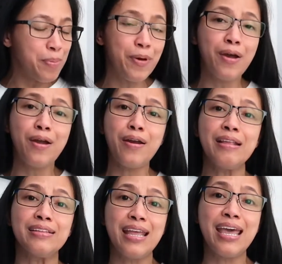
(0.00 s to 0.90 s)

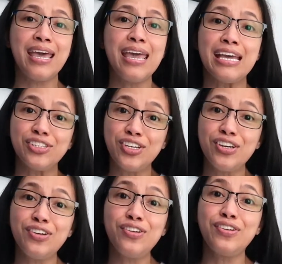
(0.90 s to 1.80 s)
birthday to
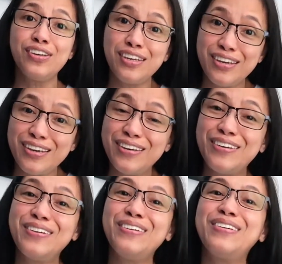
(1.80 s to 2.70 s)

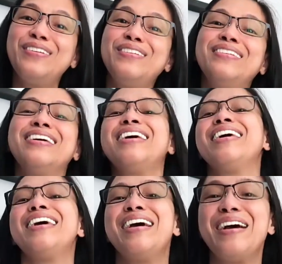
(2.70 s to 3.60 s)
you.
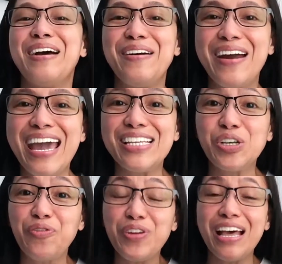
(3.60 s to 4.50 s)
Alright,
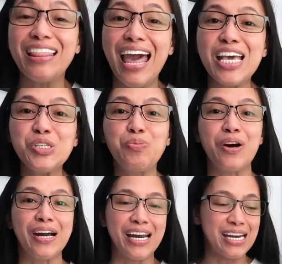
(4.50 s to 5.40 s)
so for that last
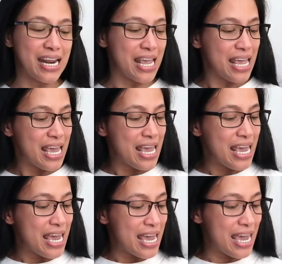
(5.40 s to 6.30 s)
part,
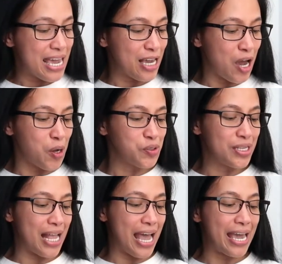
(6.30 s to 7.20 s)
it goes
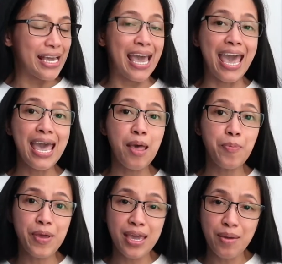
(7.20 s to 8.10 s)
like
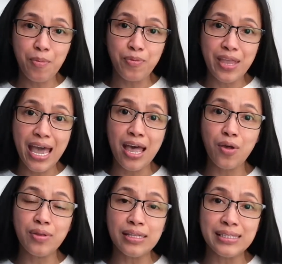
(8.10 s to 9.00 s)
happy,
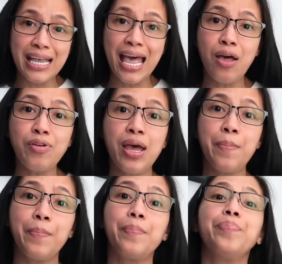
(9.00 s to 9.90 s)
down, down, up,
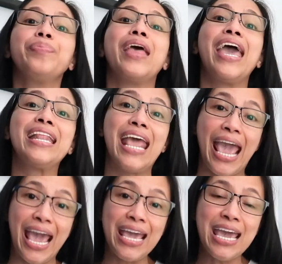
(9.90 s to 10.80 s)
and
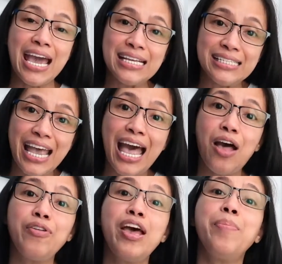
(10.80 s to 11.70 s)
A,
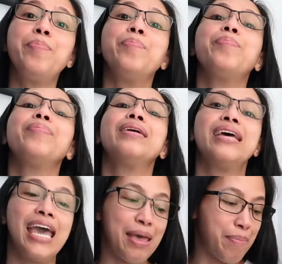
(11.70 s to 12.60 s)
down, up,
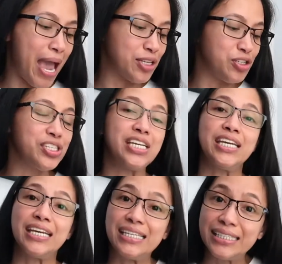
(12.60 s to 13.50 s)
and back to
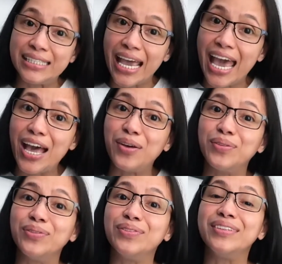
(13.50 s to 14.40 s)
D, down.